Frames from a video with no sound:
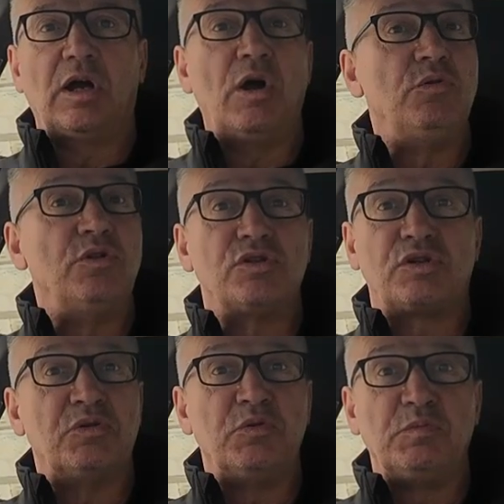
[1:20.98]
Owners
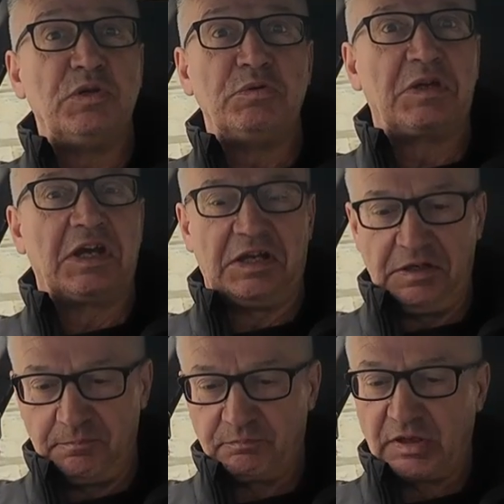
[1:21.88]
Group
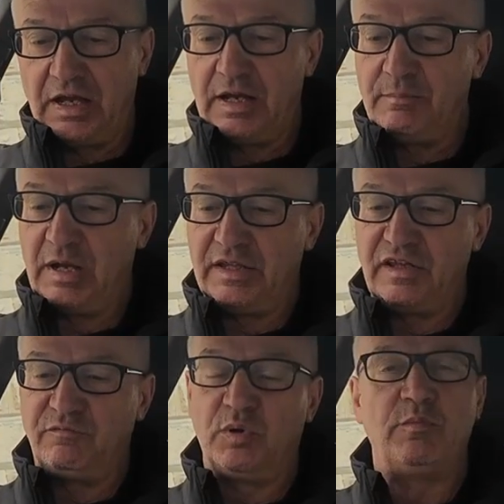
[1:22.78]
UK. And
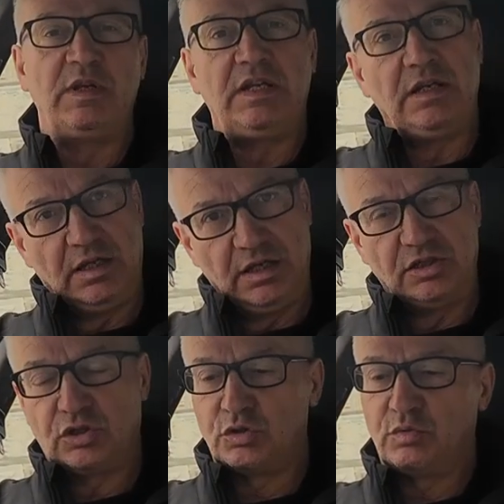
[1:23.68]
they've put me
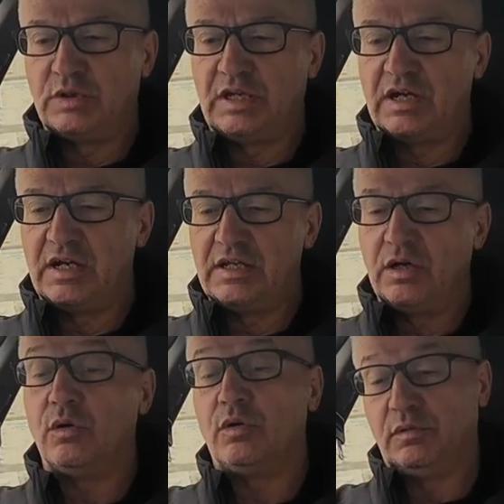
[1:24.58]
in touch with a guy,
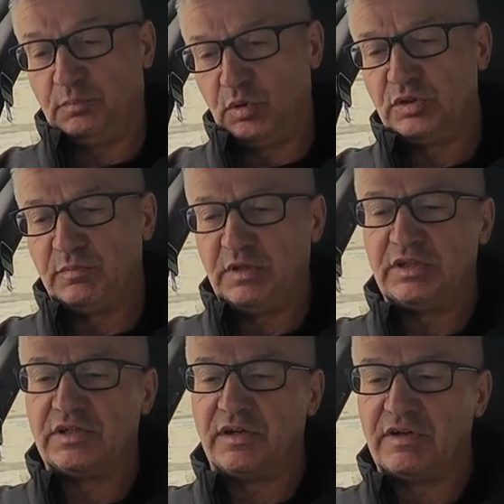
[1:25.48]
or pointed me in
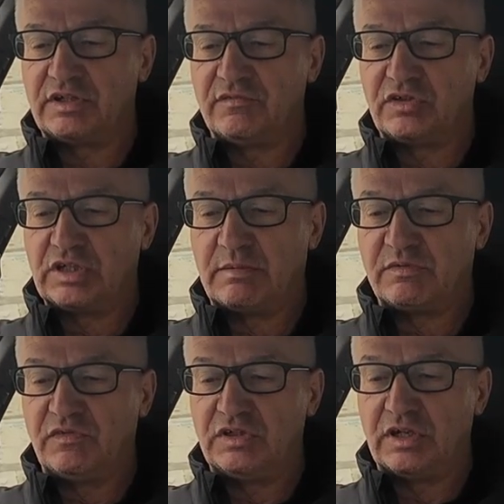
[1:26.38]
the direction of a
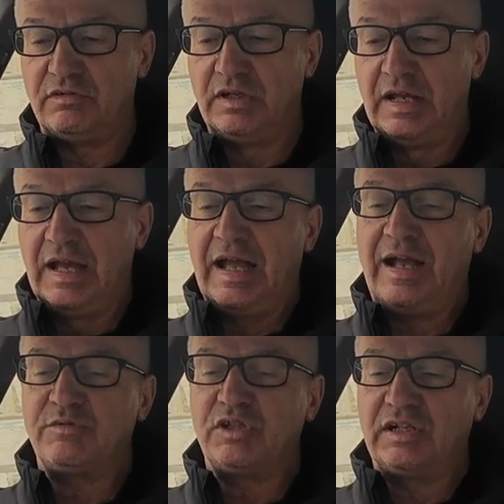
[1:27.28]
chap's video,
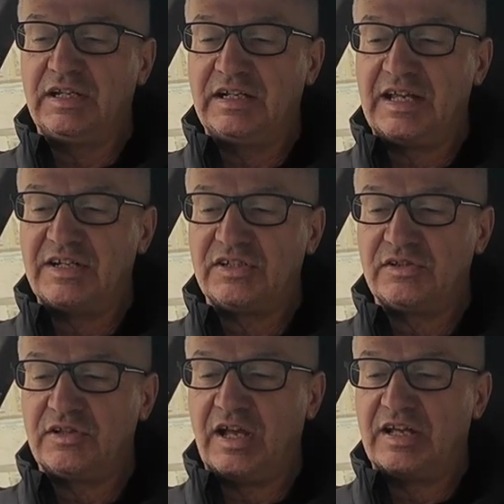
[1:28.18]
how to clear
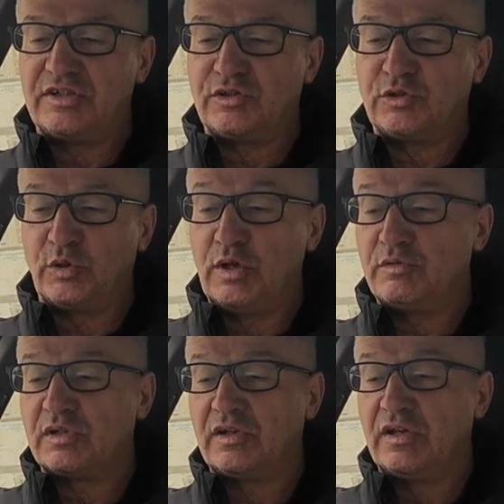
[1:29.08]
Lexus and
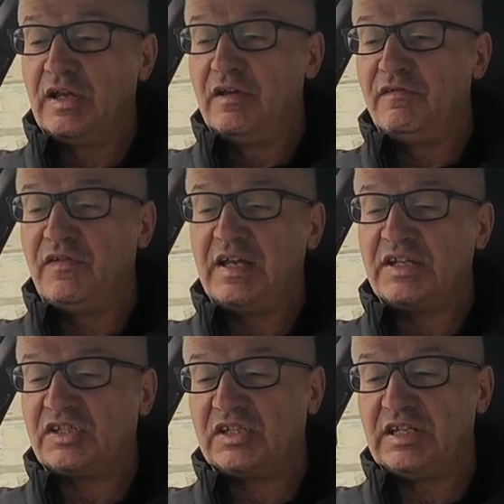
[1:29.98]
Toyota
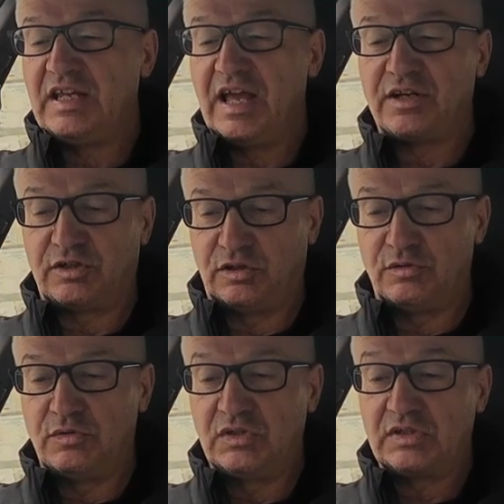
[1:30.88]
VSC error
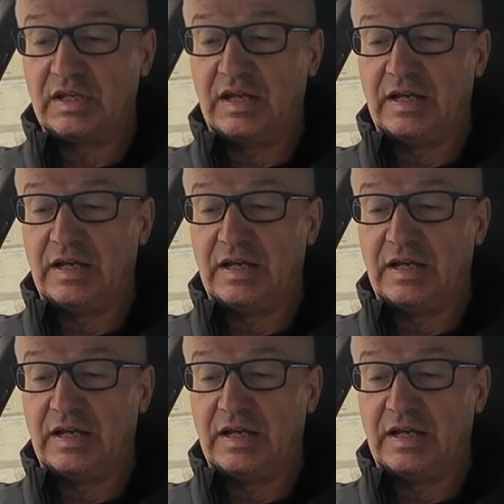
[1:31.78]
codes.